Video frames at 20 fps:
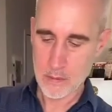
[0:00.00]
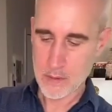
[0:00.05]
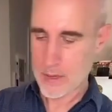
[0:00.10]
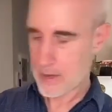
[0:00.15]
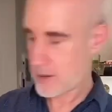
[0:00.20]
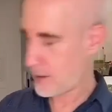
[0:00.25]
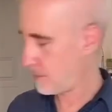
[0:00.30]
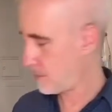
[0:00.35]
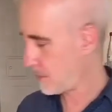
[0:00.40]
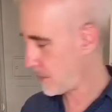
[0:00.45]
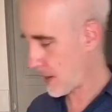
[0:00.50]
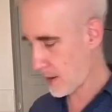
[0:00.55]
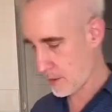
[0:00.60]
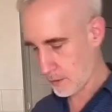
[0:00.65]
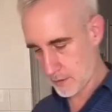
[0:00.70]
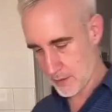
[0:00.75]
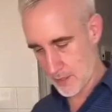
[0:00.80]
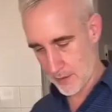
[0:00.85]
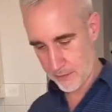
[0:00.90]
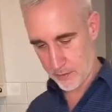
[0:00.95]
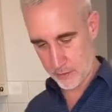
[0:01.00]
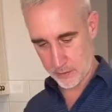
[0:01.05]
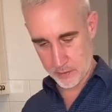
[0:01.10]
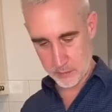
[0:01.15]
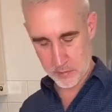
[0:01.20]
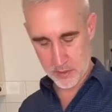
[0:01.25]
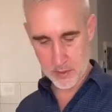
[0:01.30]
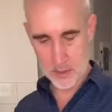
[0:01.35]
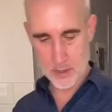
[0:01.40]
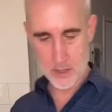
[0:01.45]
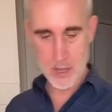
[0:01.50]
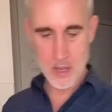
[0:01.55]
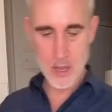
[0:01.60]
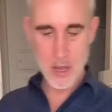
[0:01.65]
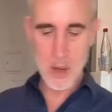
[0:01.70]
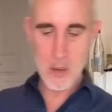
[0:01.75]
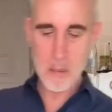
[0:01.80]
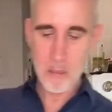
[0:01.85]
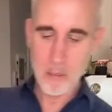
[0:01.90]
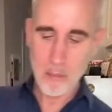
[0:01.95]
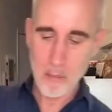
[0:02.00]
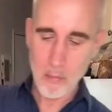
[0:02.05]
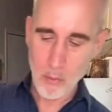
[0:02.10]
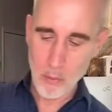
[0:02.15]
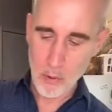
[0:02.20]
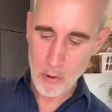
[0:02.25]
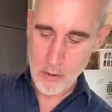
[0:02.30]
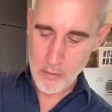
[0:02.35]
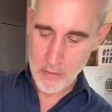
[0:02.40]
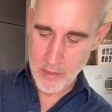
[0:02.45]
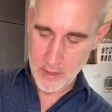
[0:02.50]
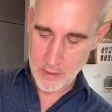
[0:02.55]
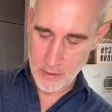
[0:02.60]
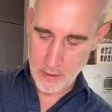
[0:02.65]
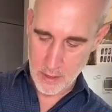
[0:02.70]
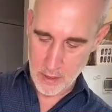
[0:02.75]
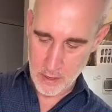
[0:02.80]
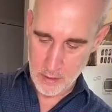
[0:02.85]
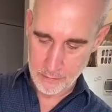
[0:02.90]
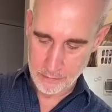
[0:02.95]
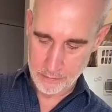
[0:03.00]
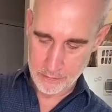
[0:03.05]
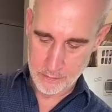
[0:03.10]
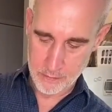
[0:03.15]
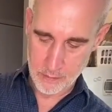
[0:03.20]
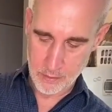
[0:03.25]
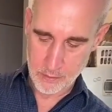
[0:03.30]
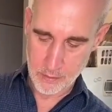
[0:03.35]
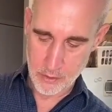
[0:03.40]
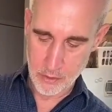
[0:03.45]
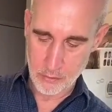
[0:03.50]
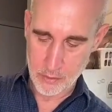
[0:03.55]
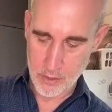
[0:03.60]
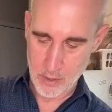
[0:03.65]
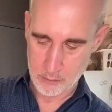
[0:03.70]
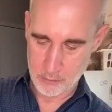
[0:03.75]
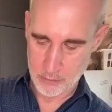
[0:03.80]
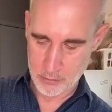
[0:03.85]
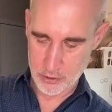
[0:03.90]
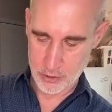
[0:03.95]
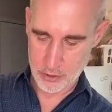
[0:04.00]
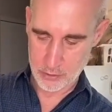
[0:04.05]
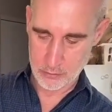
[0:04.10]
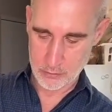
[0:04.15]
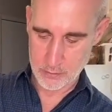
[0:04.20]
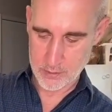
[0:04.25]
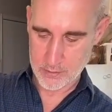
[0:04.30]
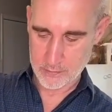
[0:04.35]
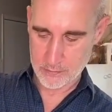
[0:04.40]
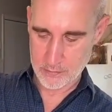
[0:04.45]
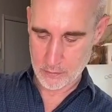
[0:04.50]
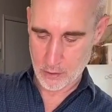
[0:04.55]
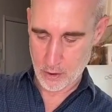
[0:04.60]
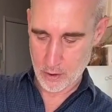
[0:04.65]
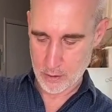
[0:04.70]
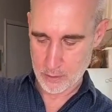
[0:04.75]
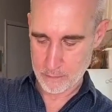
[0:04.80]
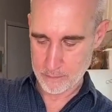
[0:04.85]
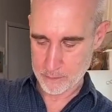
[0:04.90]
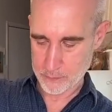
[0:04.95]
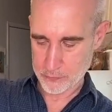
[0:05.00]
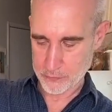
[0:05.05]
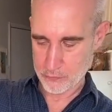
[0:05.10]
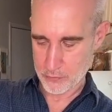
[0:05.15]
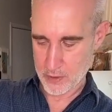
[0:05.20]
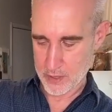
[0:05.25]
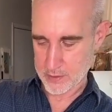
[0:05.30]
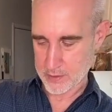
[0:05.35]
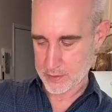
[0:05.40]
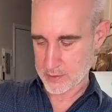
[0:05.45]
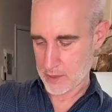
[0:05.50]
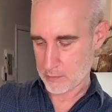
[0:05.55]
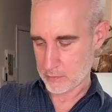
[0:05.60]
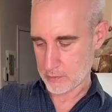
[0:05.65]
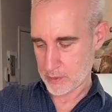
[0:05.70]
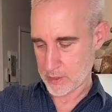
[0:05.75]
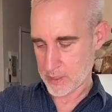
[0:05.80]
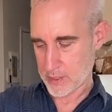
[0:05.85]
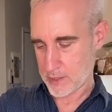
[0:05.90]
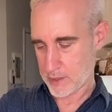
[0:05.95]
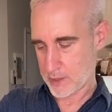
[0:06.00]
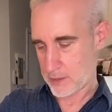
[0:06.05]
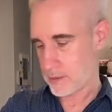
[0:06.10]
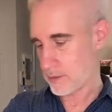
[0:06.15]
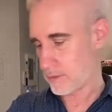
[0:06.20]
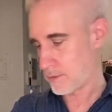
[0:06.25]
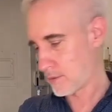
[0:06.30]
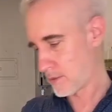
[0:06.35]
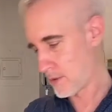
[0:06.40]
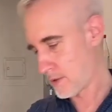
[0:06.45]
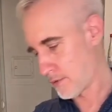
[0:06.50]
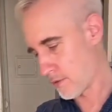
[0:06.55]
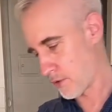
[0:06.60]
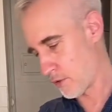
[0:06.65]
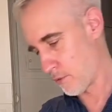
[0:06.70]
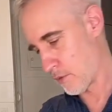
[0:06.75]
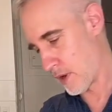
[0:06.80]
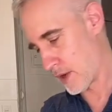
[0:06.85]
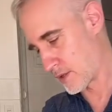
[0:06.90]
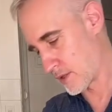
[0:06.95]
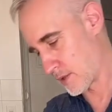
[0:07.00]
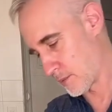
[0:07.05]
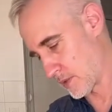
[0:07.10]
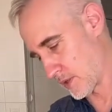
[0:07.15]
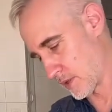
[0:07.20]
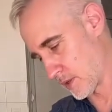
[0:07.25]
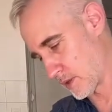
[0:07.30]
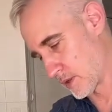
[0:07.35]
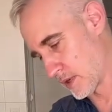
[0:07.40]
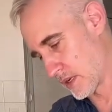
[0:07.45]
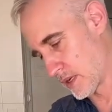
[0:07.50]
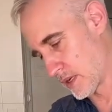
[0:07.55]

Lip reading: Okay, that'll definitely be more than enough cucumber juice for our rest that we'll need for our recipe.